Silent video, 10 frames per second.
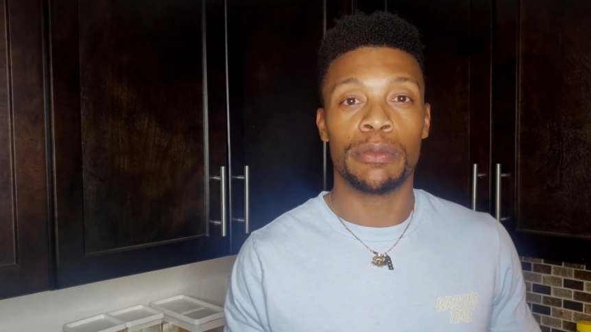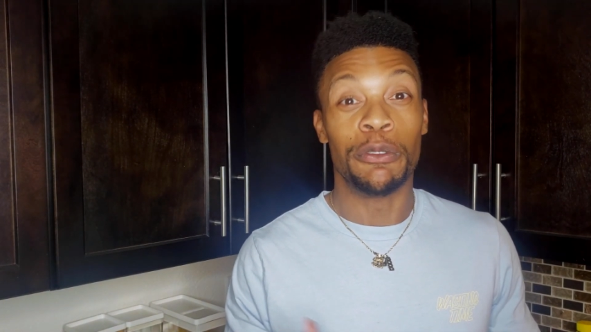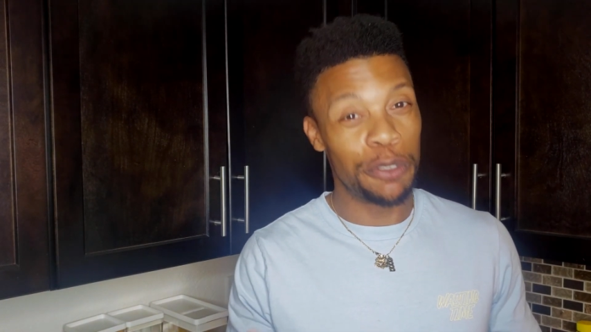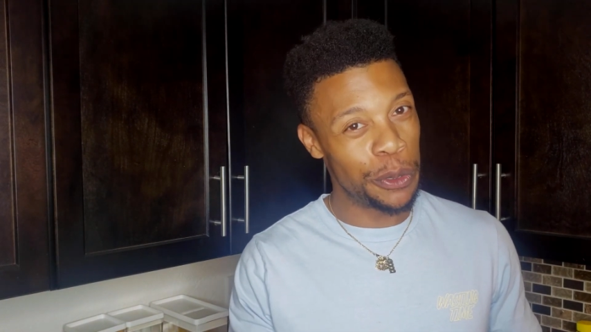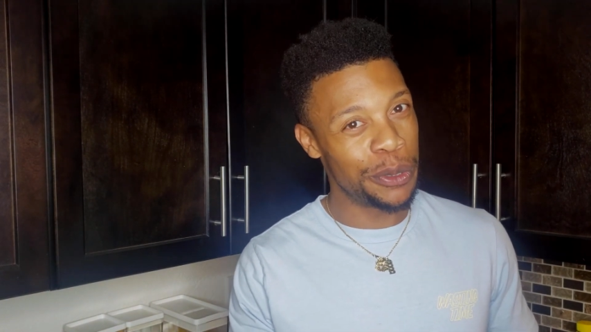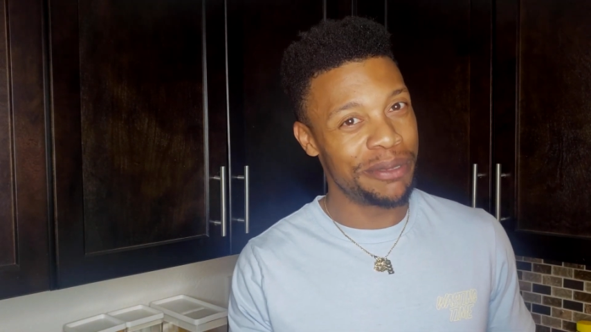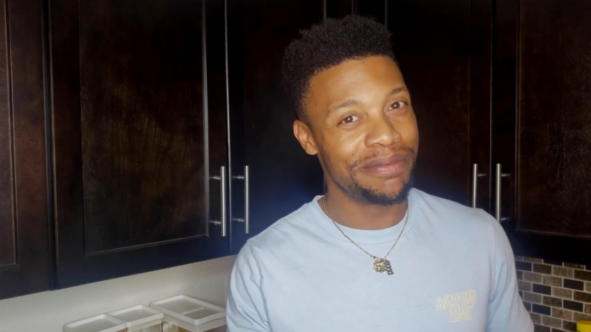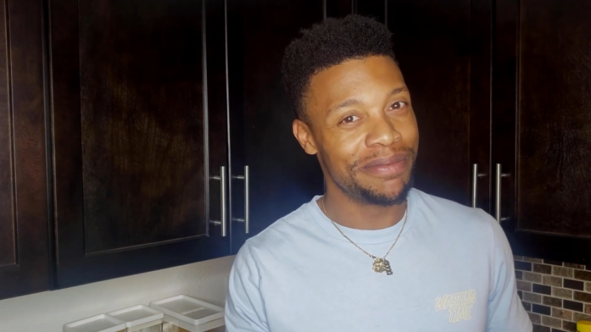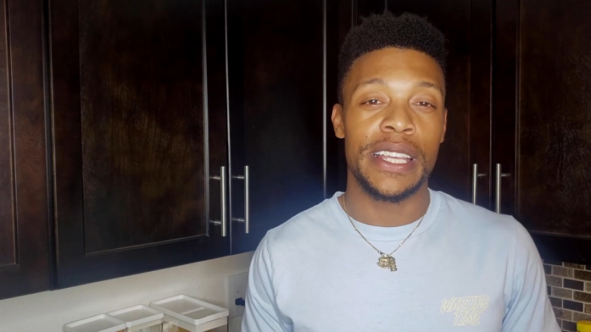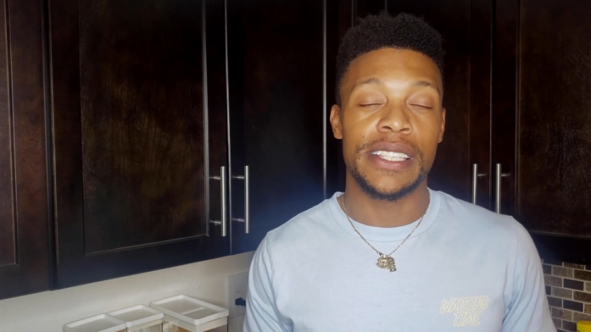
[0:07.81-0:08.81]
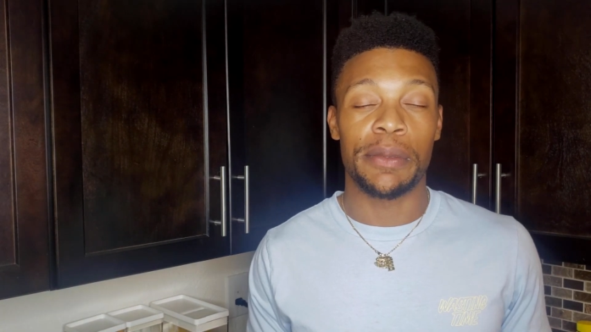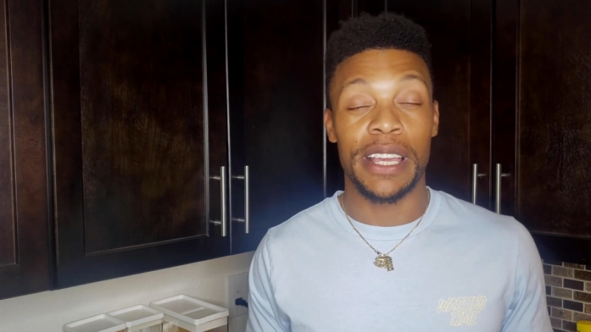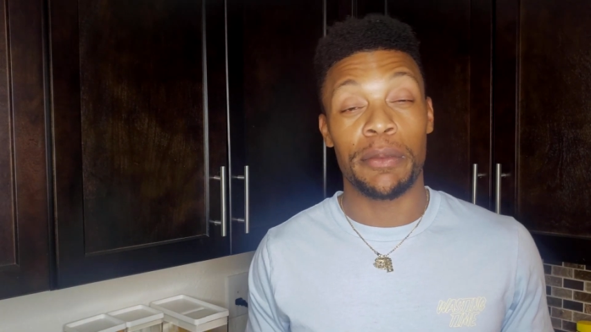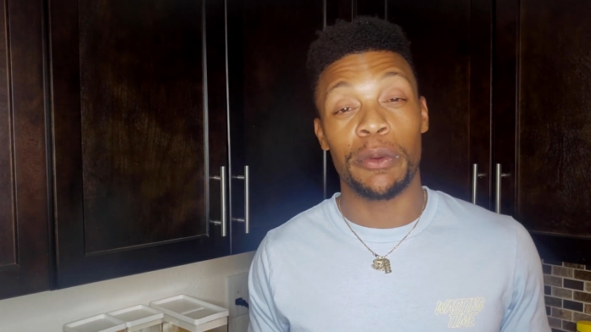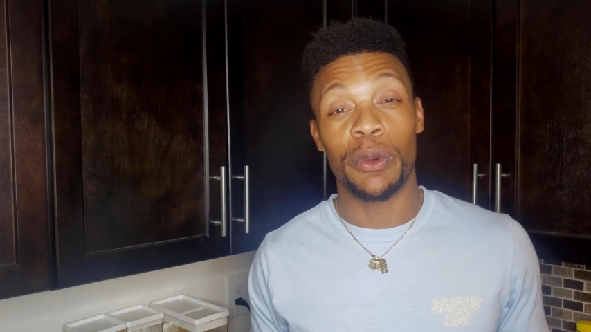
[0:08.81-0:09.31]
Food, something
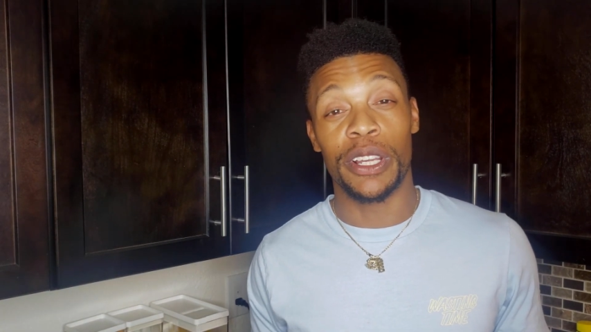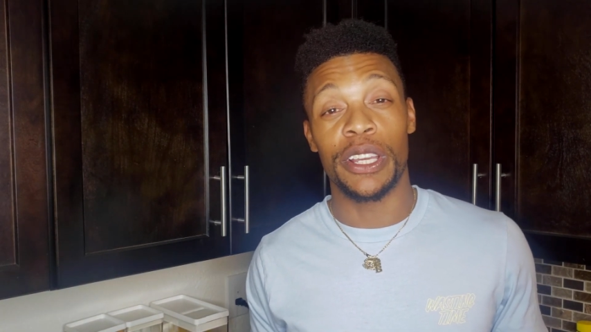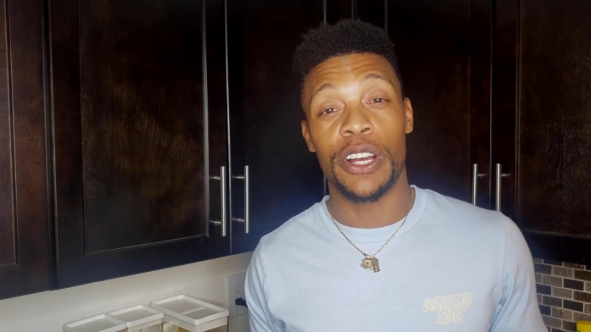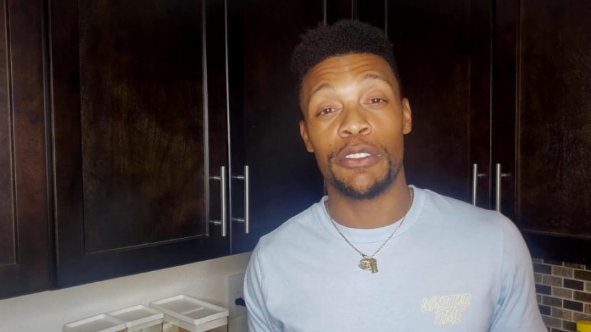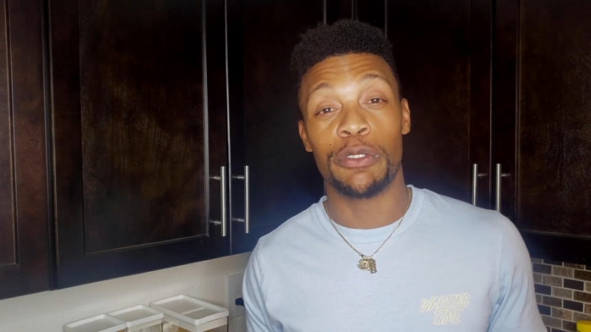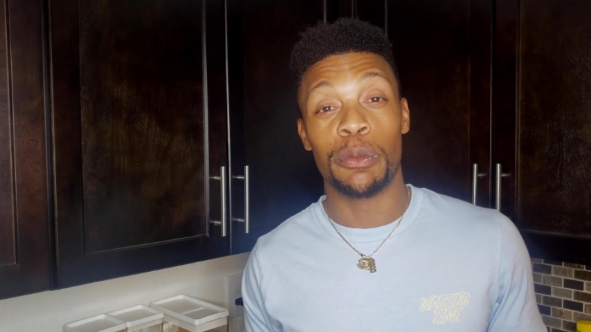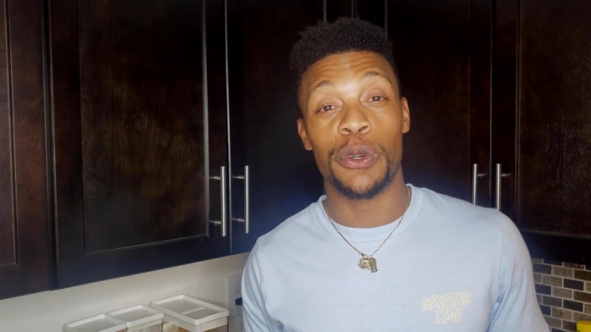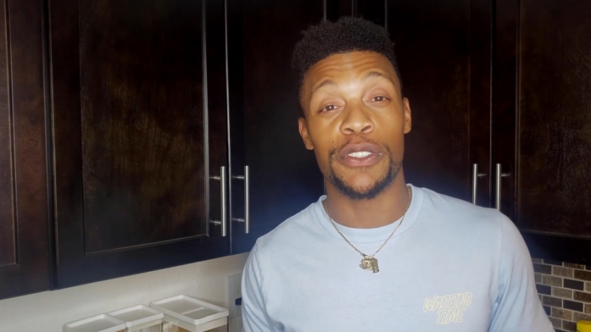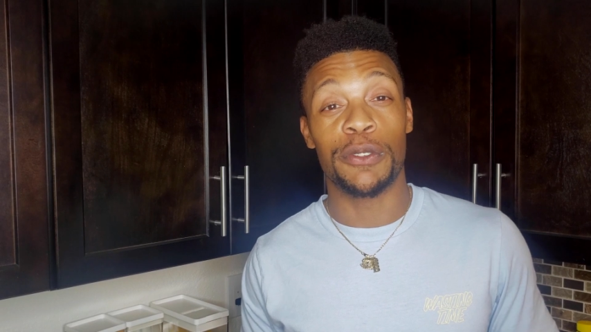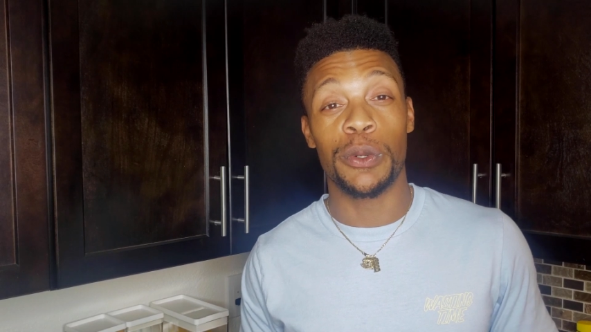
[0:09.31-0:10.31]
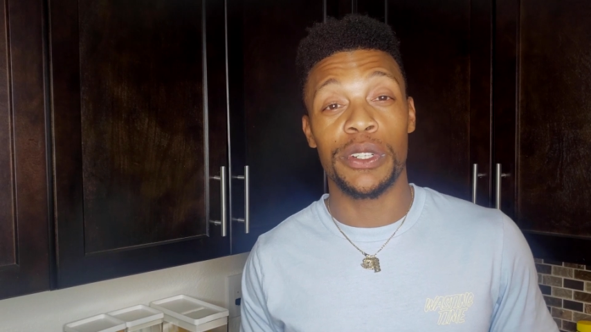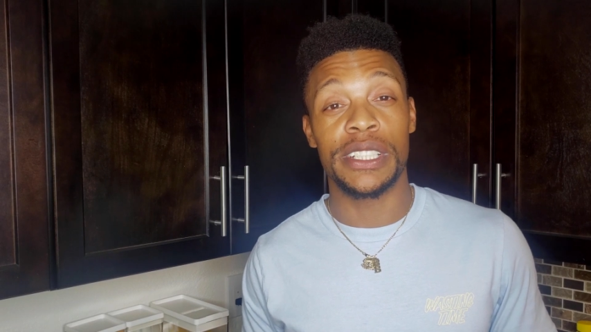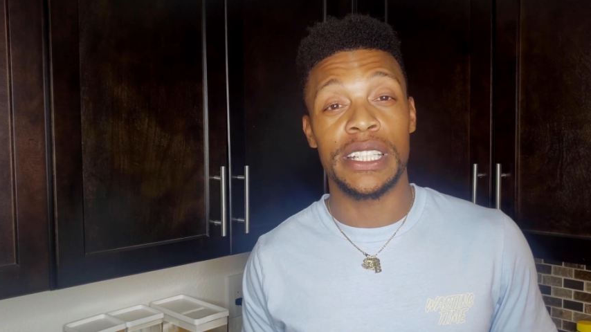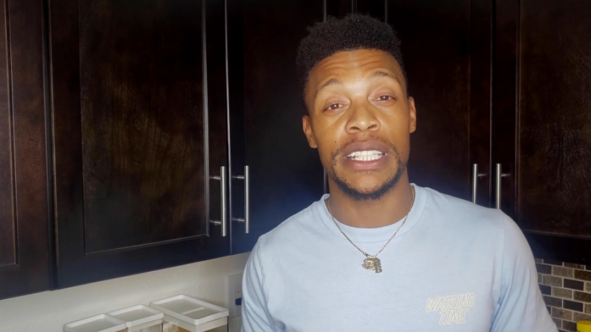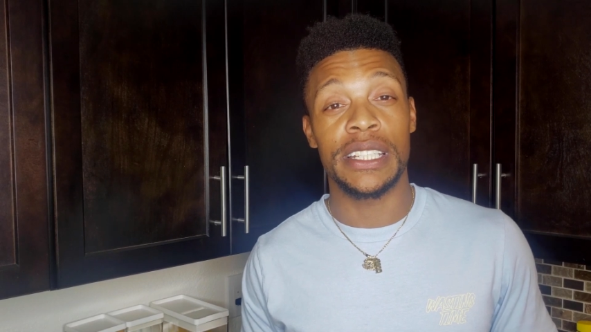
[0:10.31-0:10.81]
I've been working on for most of
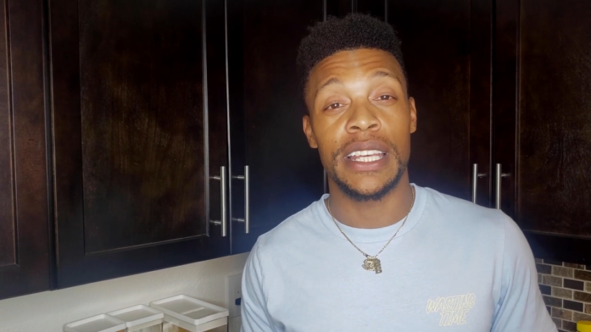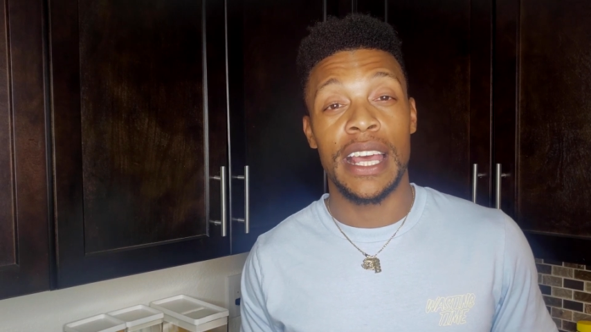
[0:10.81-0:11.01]
quarantine.